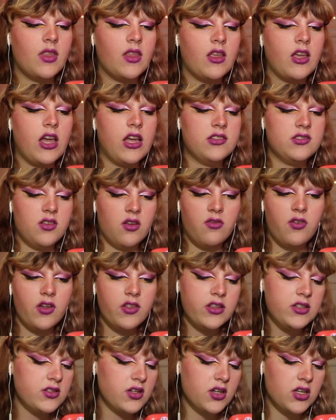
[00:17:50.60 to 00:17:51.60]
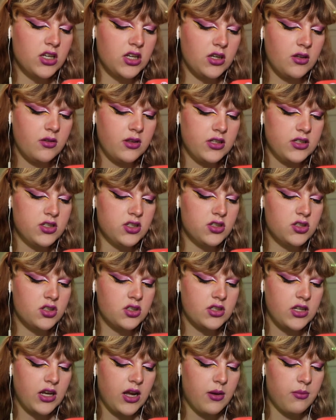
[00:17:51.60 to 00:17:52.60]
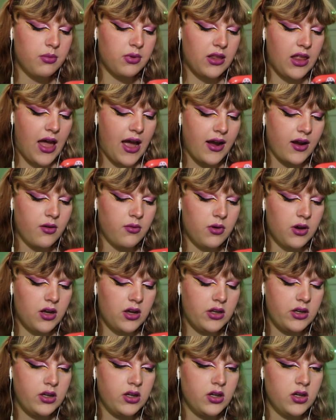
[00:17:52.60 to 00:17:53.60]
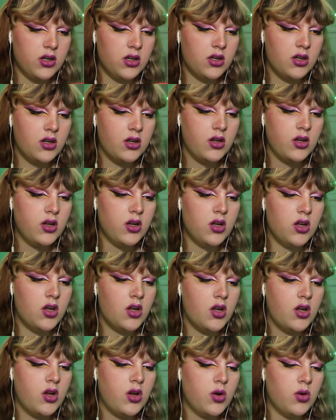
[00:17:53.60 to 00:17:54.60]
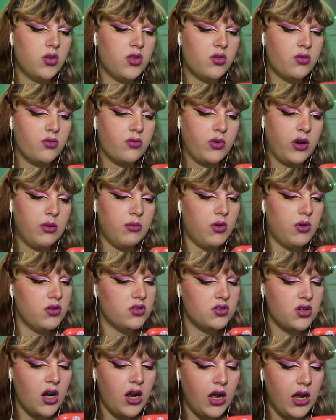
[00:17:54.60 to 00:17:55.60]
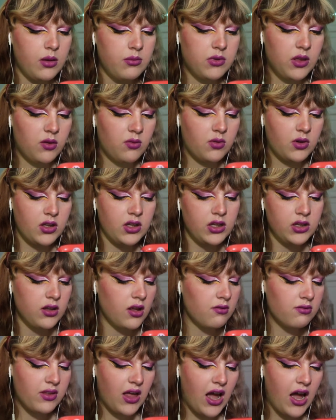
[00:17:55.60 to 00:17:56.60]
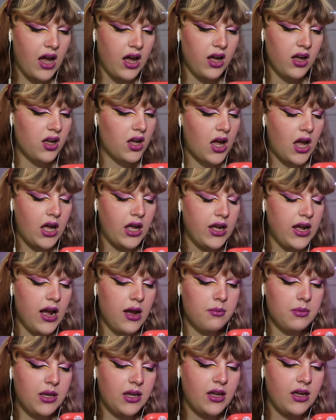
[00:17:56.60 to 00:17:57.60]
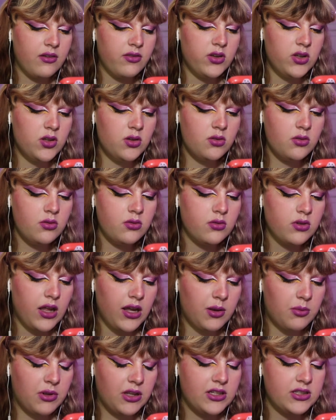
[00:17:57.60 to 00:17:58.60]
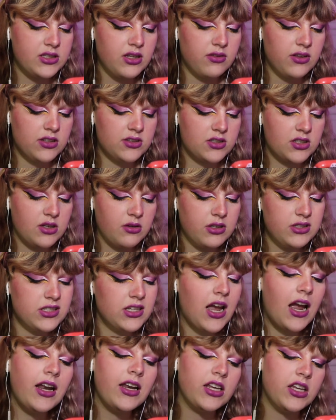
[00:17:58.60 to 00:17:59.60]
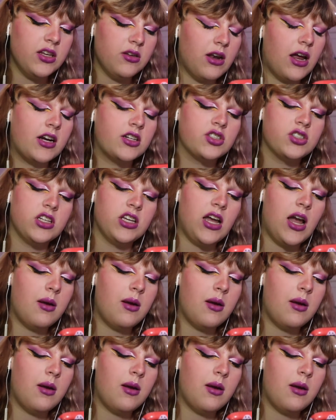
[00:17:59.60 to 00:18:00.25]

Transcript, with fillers: Okay, so far these are cute. This is just like a black one. Rainbow stripe. They really love that. I mean, if you like plain stuff, that's cute. It's kind of cute, actually.